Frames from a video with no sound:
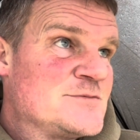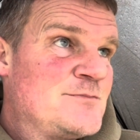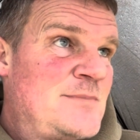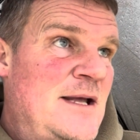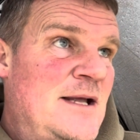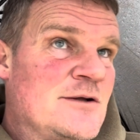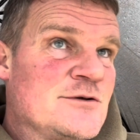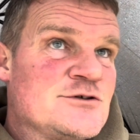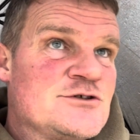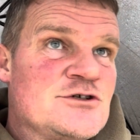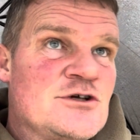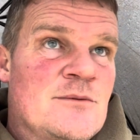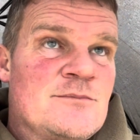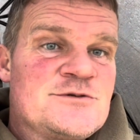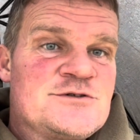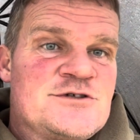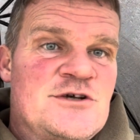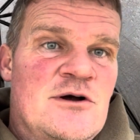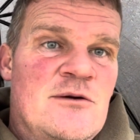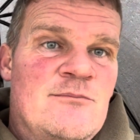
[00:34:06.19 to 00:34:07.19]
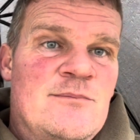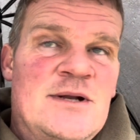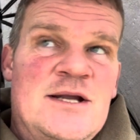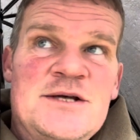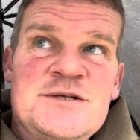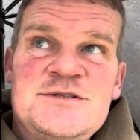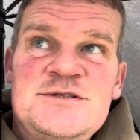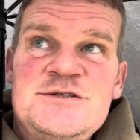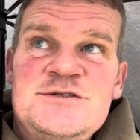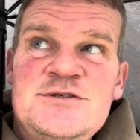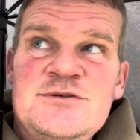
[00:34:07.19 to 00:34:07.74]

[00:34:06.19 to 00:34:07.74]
pound shop type places,